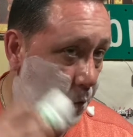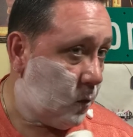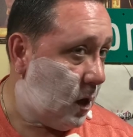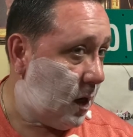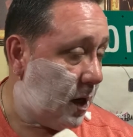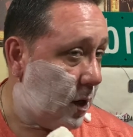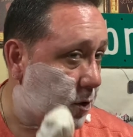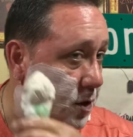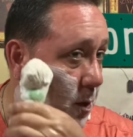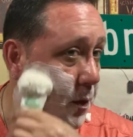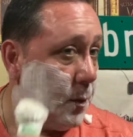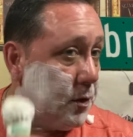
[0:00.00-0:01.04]
And I know some
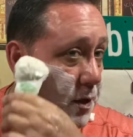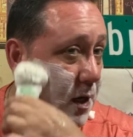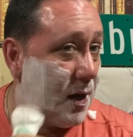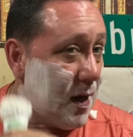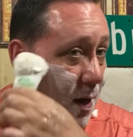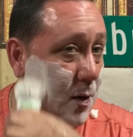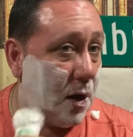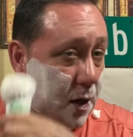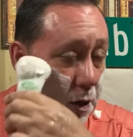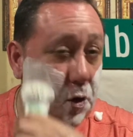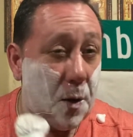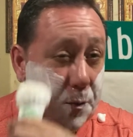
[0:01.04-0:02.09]
people are saying, nah, I'm not going to
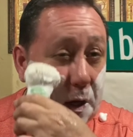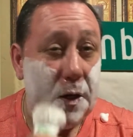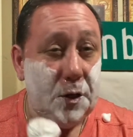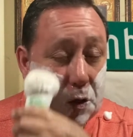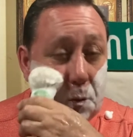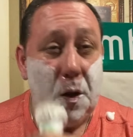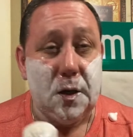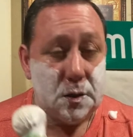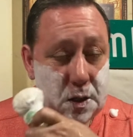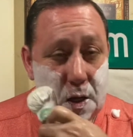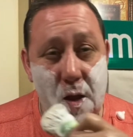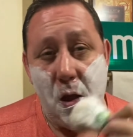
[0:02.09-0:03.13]
drop the 82 bucks
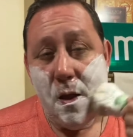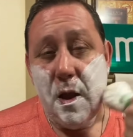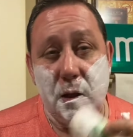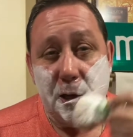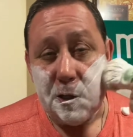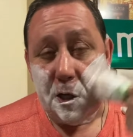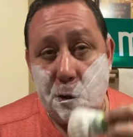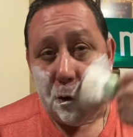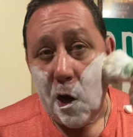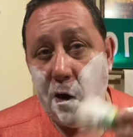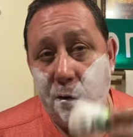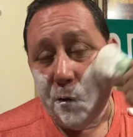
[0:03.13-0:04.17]
unless I try
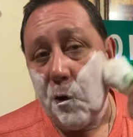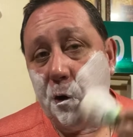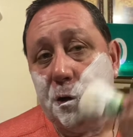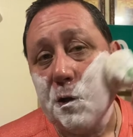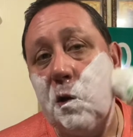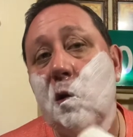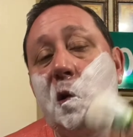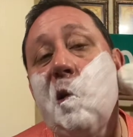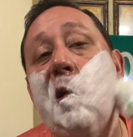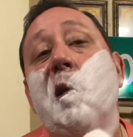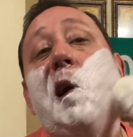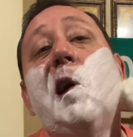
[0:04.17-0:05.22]
it first.
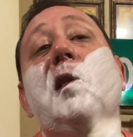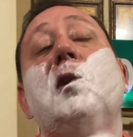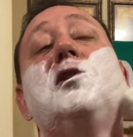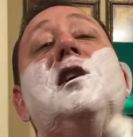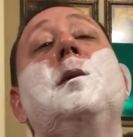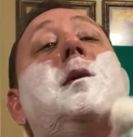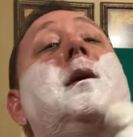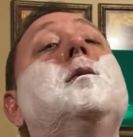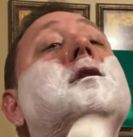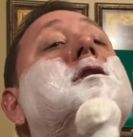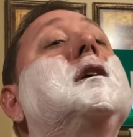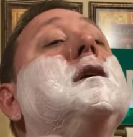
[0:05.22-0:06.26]
And those same people are
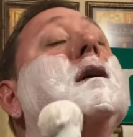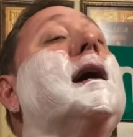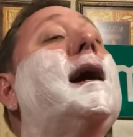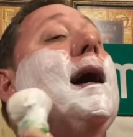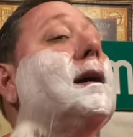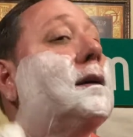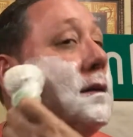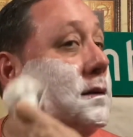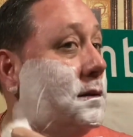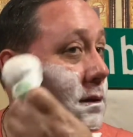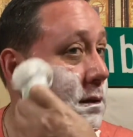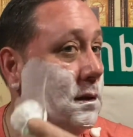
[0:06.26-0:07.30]
saying, ah,
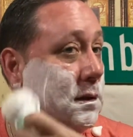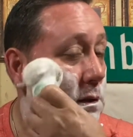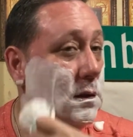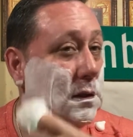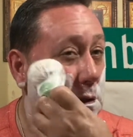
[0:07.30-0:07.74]
just